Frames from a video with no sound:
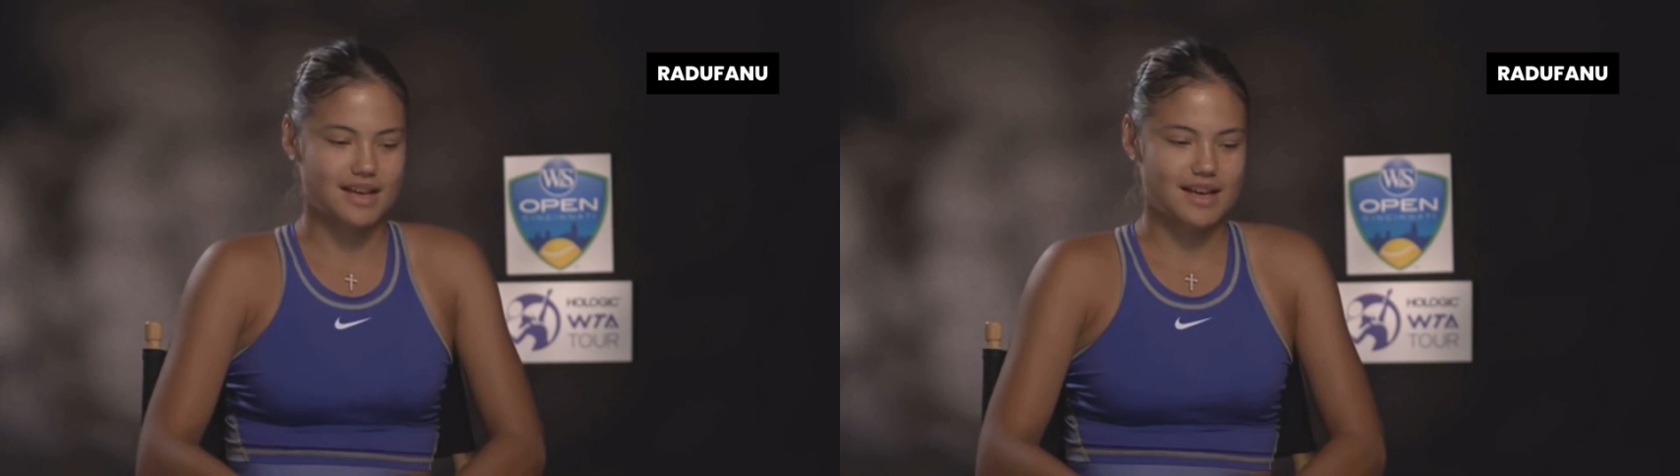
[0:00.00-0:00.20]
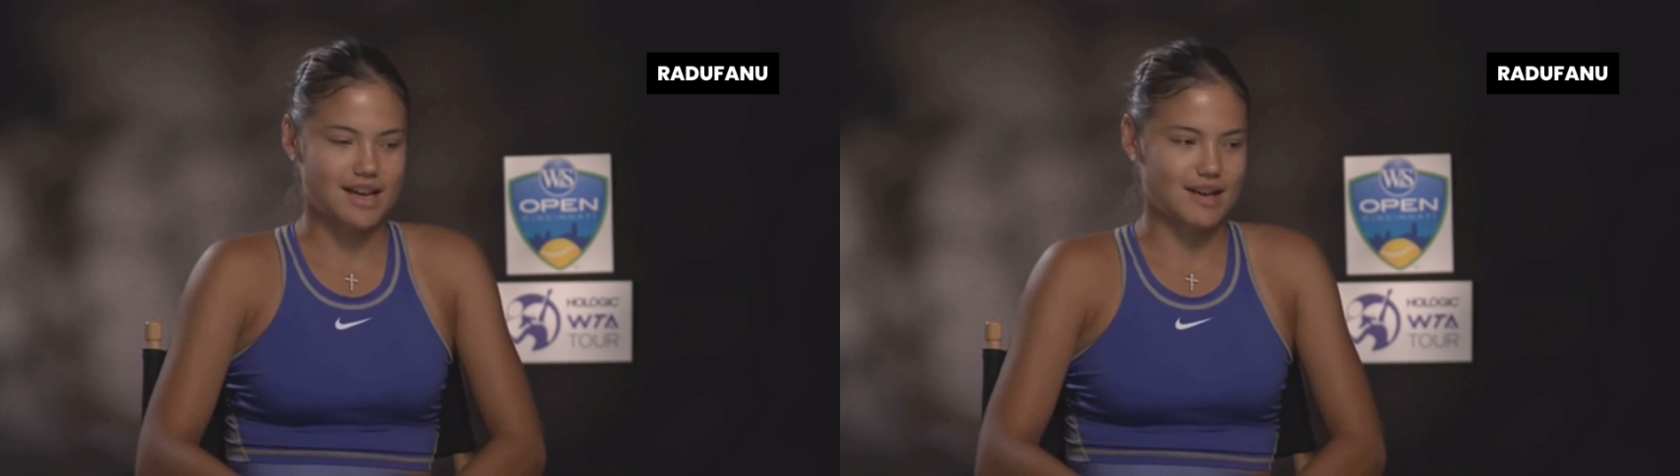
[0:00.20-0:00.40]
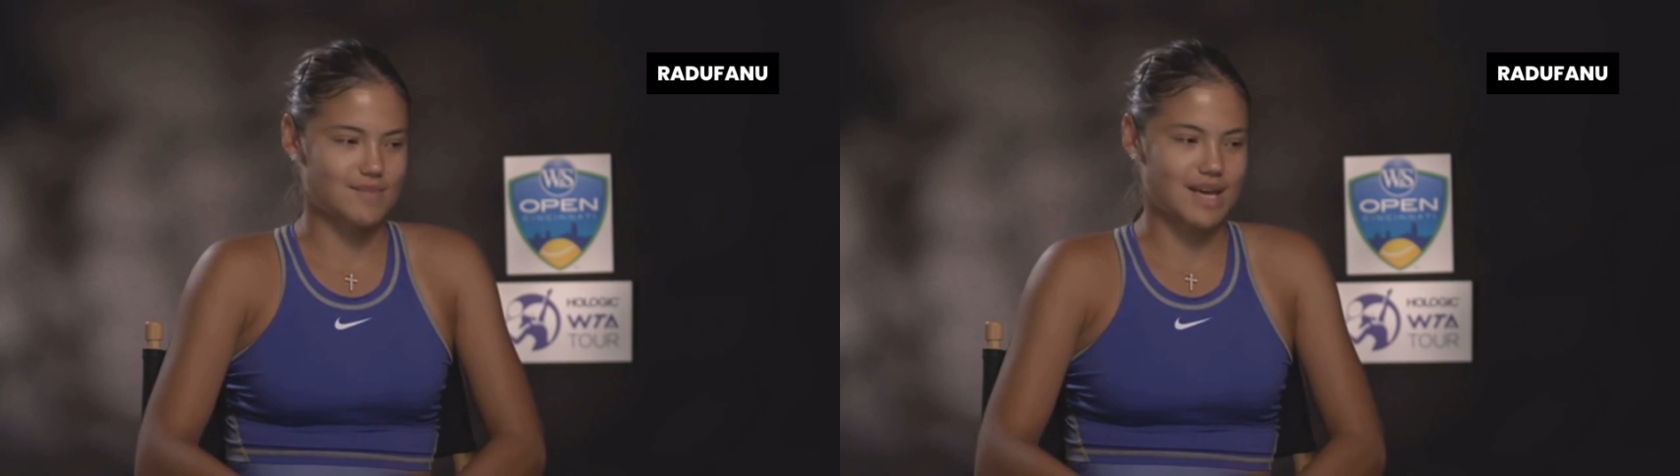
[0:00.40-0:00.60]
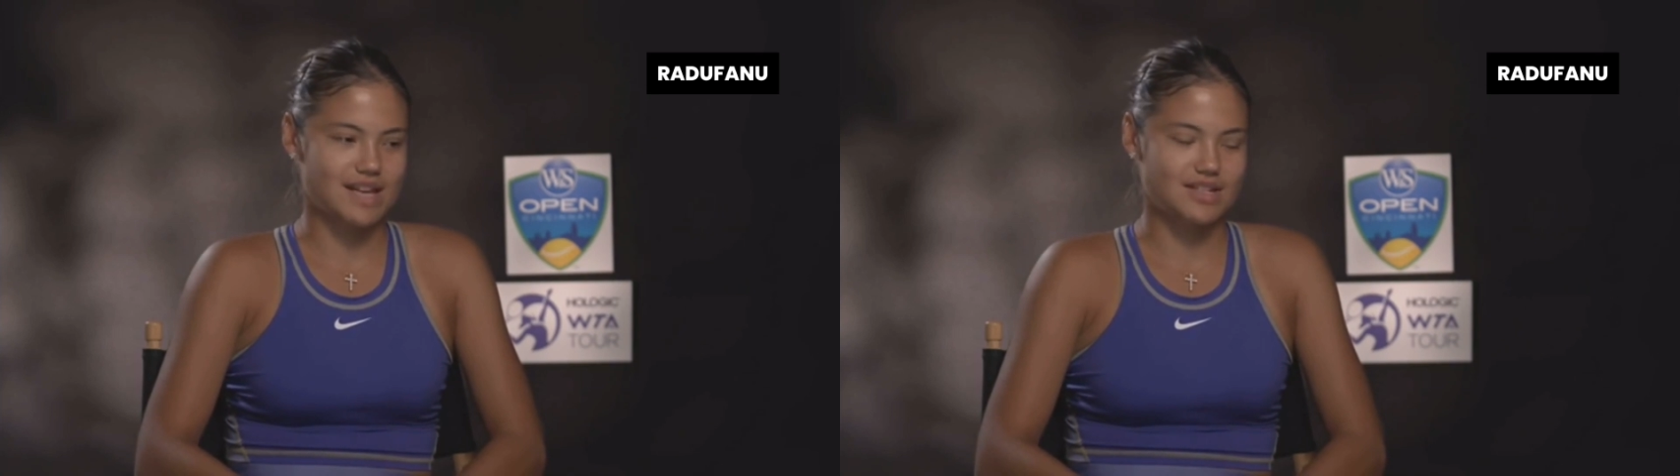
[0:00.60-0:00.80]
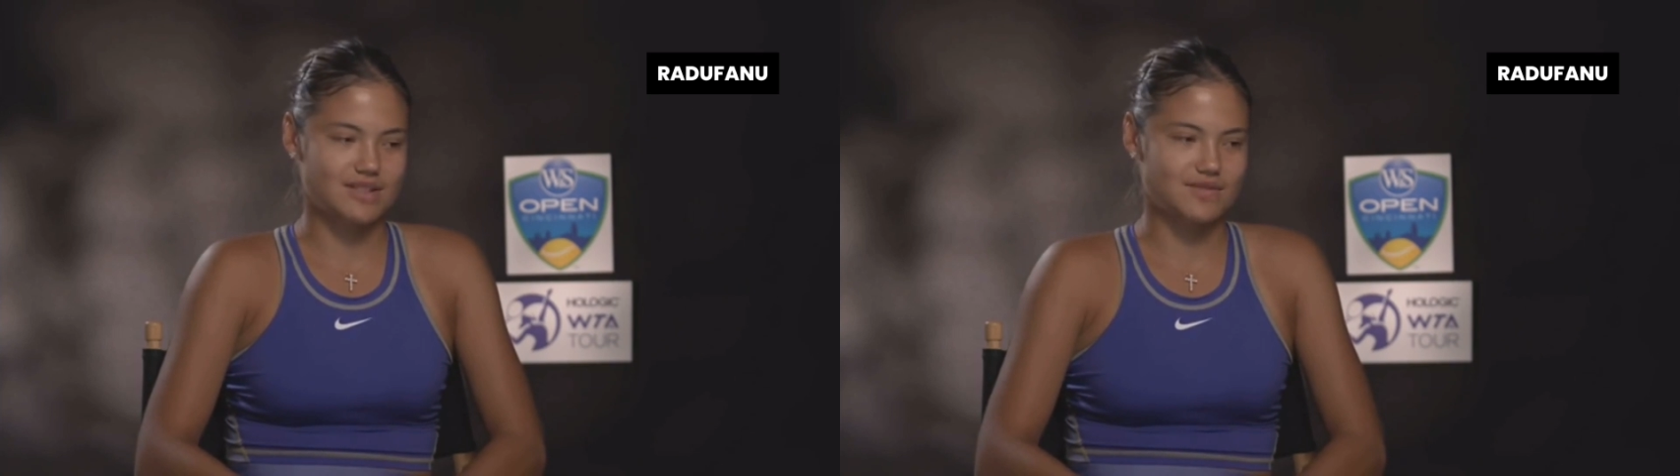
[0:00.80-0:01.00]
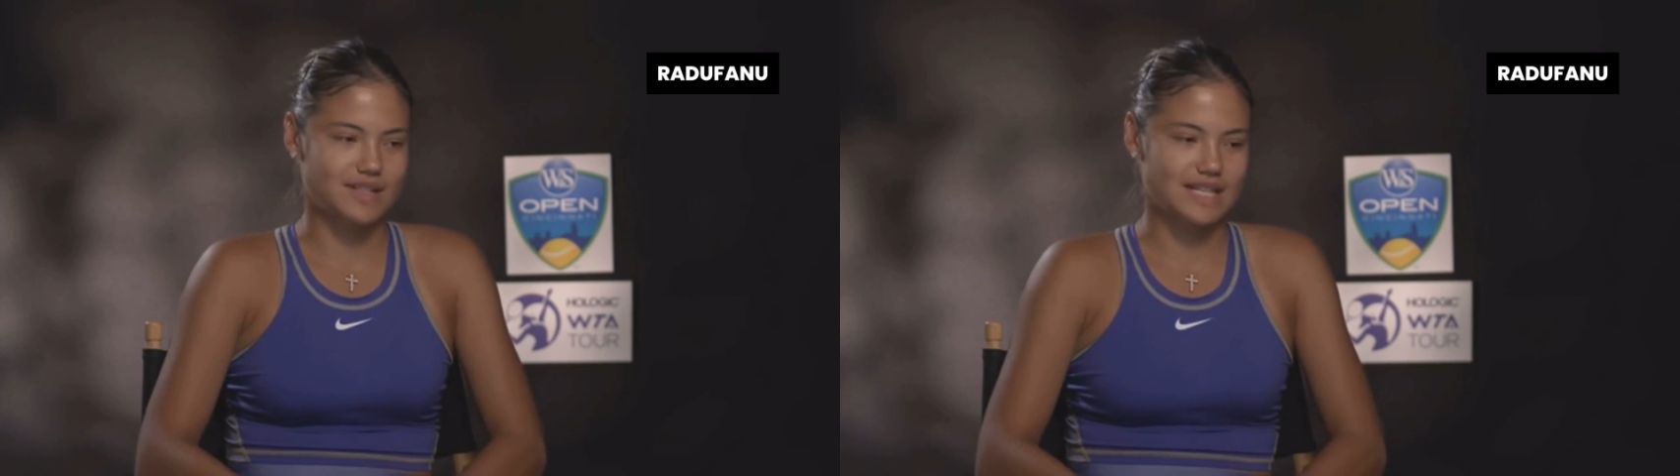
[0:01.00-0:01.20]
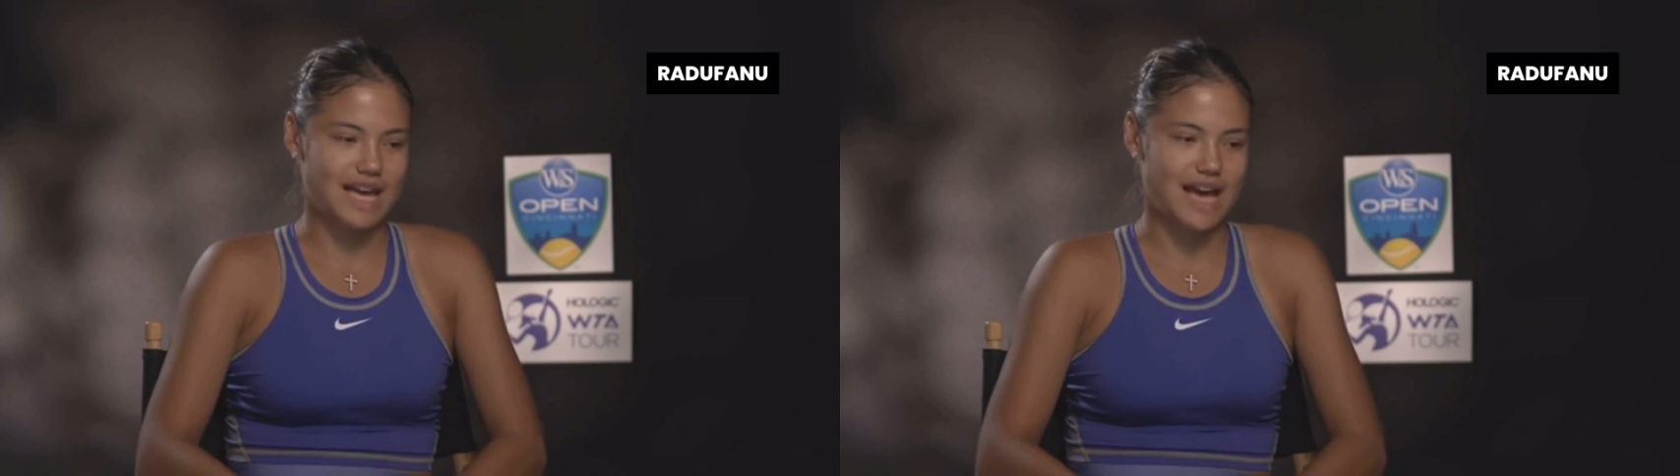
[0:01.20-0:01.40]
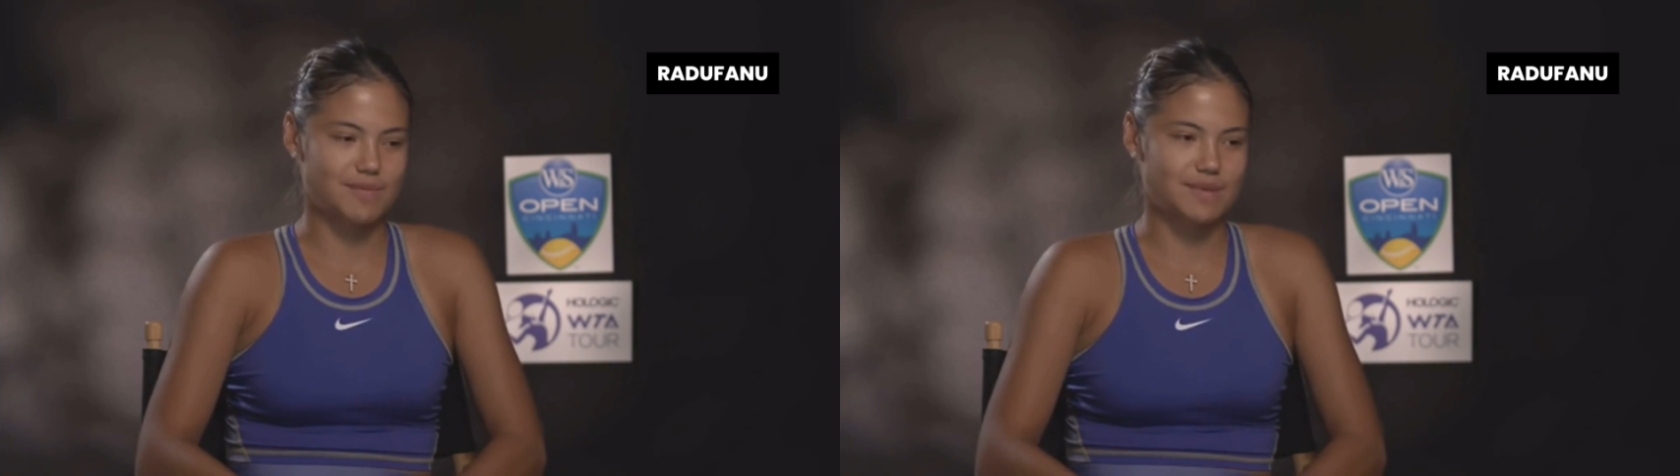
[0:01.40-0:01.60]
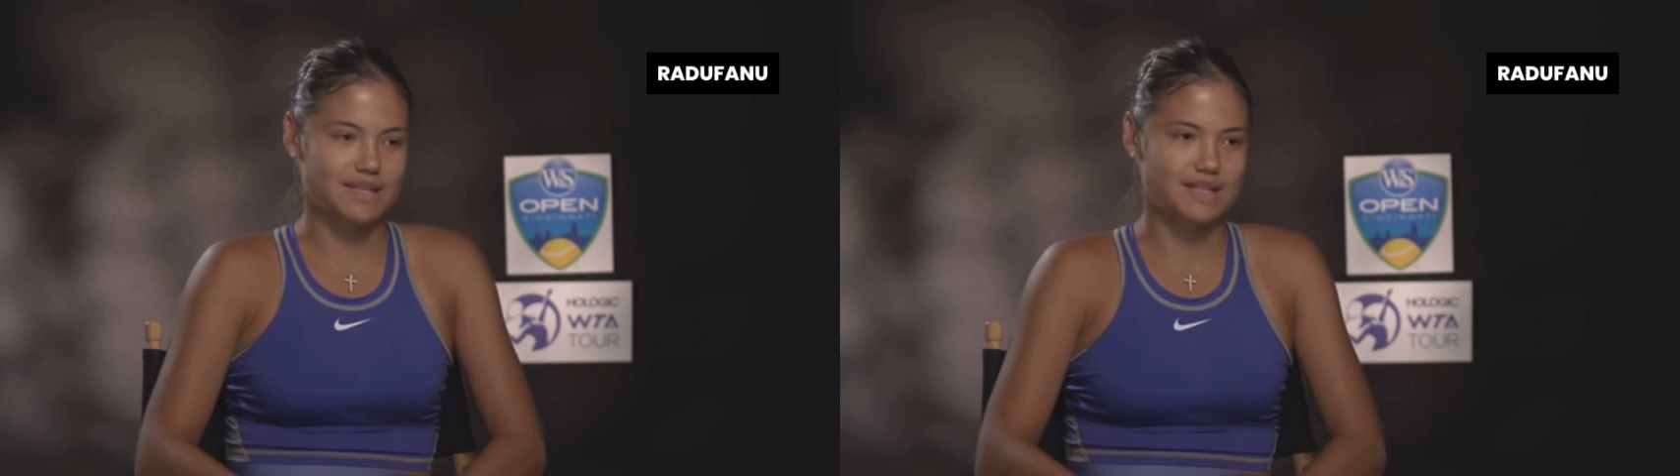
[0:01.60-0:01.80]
yeah, just really happy